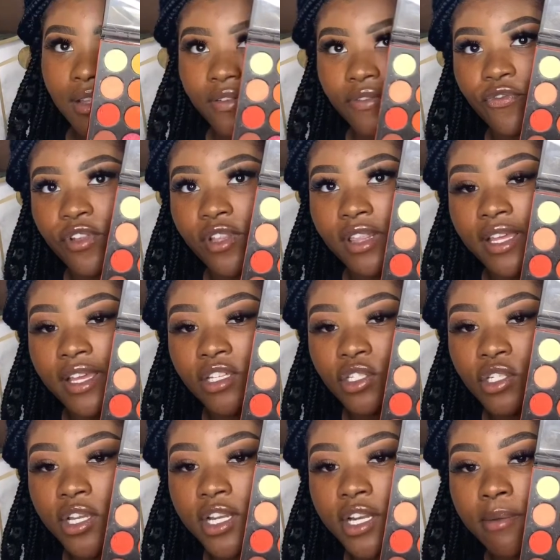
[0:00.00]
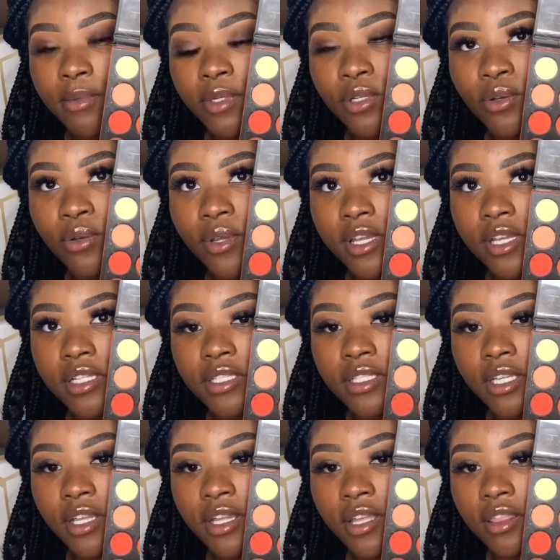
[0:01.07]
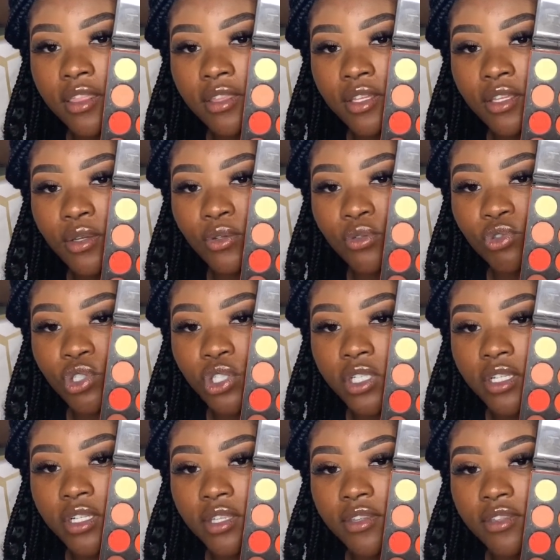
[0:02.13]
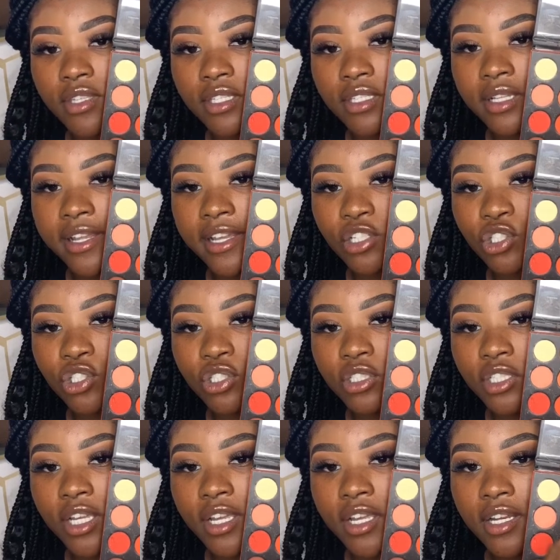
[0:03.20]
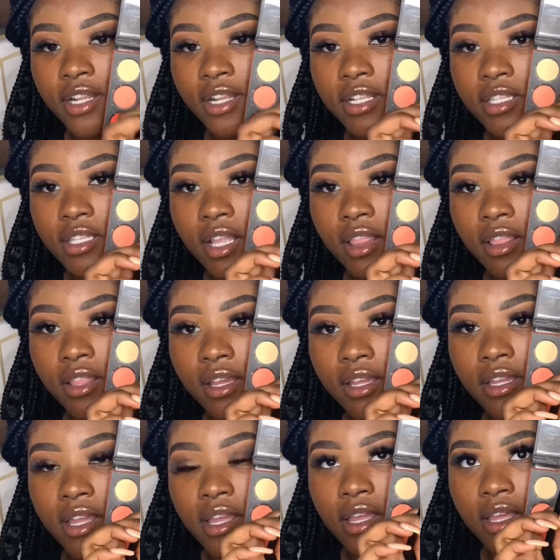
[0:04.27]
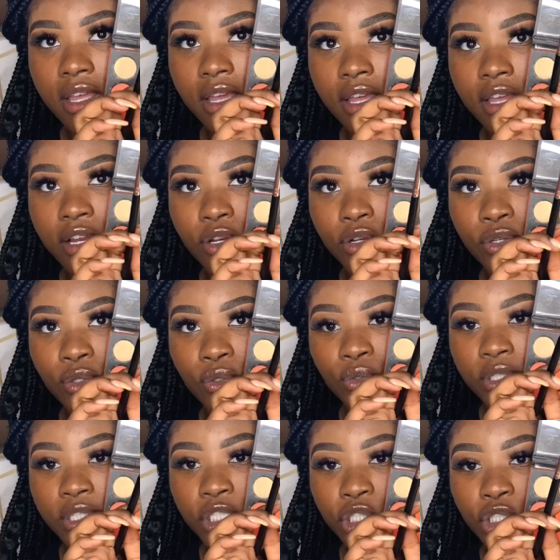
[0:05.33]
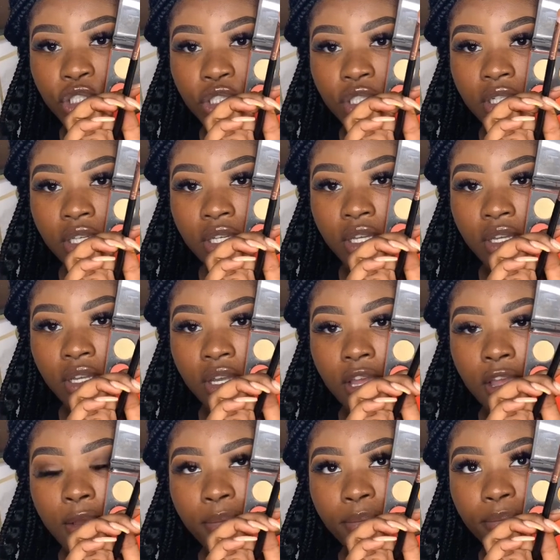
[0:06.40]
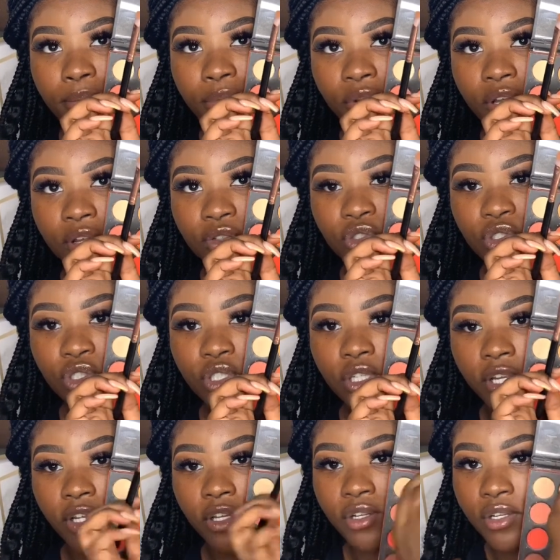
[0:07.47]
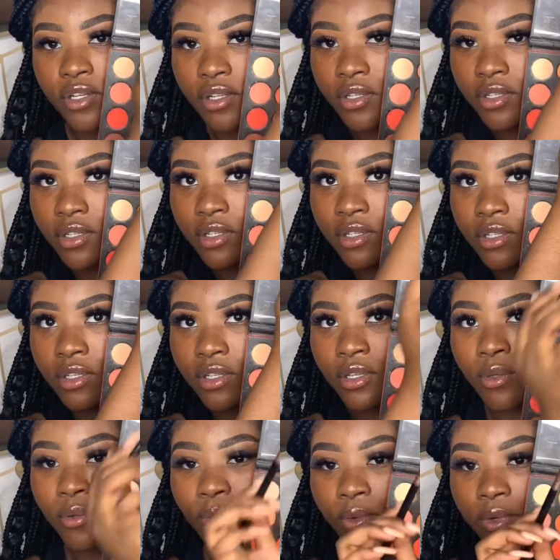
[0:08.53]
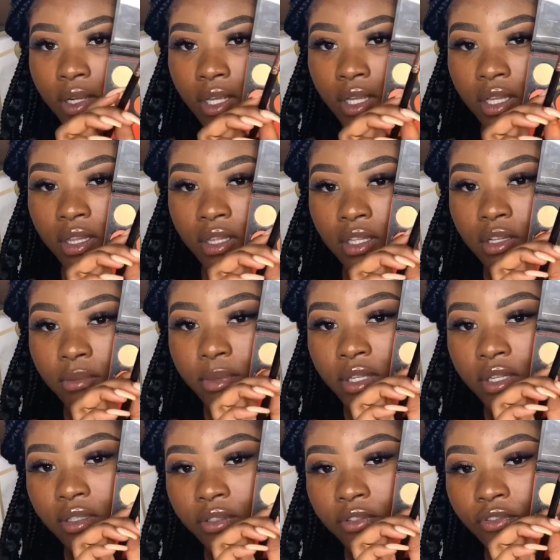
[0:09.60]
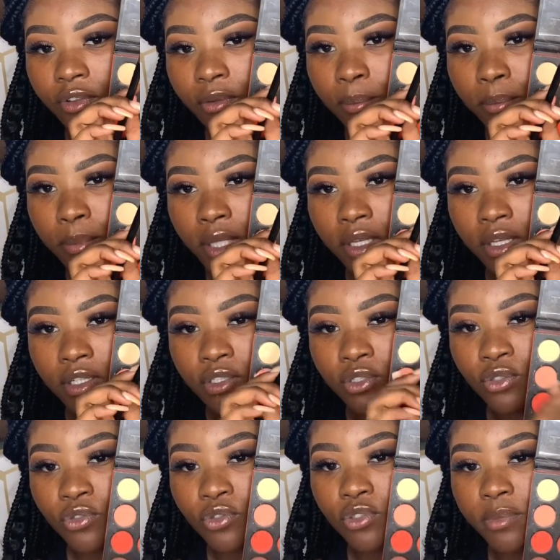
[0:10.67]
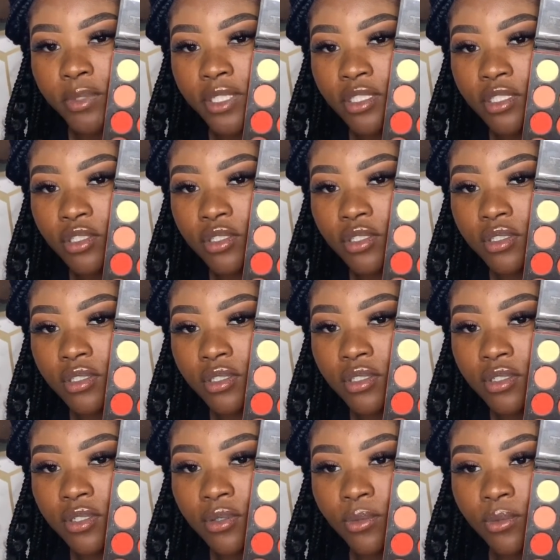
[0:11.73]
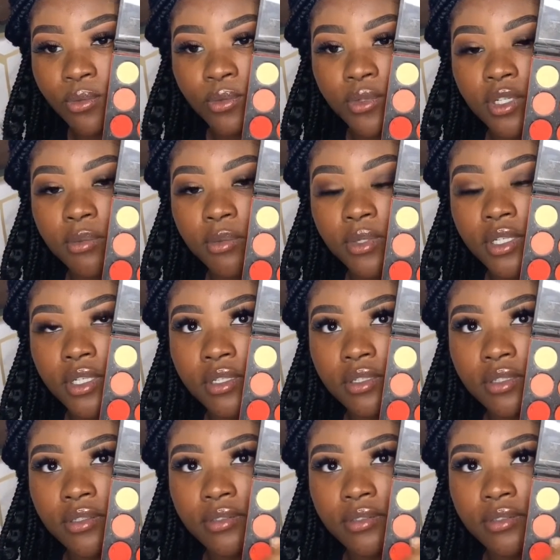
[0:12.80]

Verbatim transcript: For the last shade, I'm going to go ahead and take OG. This last shade, it's a, like a bluish brown shade. Like a little bit of pink undertones, but it's really pretty.